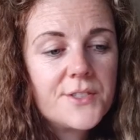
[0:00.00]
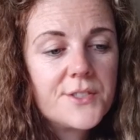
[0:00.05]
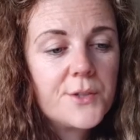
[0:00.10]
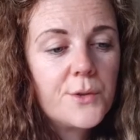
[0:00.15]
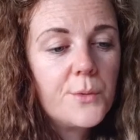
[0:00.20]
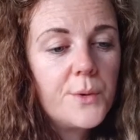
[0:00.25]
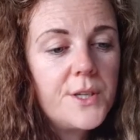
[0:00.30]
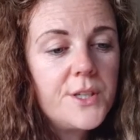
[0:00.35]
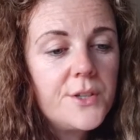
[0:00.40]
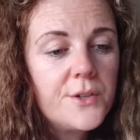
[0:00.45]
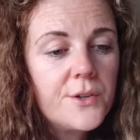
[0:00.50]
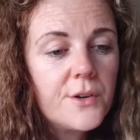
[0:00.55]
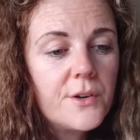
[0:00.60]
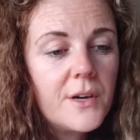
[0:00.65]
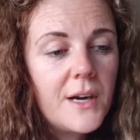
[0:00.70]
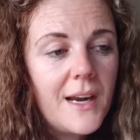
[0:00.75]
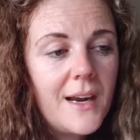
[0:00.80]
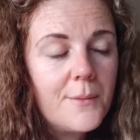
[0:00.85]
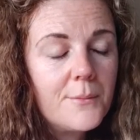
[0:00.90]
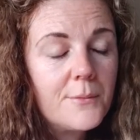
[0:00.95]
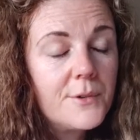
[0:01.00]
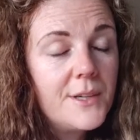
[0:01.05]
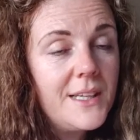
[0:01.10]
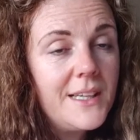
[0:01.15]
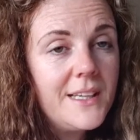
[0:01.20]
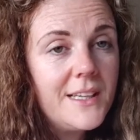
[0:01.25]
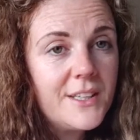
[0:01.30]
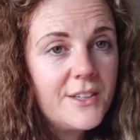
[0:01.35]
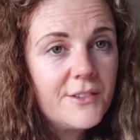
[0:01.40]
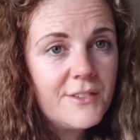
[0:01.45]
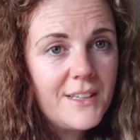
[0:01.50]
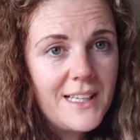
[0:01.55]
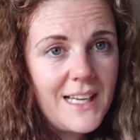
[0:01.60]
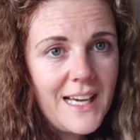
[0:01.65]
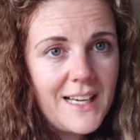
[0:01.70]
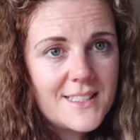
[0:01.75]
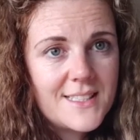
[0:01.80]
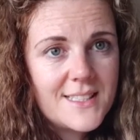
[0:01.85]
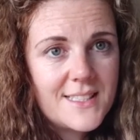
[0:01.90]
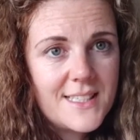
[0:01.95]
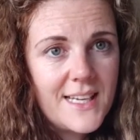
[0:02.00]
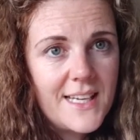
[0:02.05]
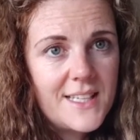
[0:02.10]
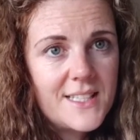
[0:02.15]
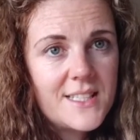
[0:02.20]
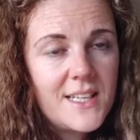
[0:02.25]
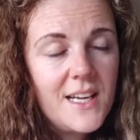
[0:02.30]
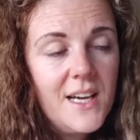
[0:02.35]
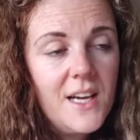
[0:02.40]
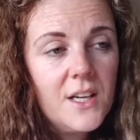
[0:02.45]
So when you're really in a relaxed state,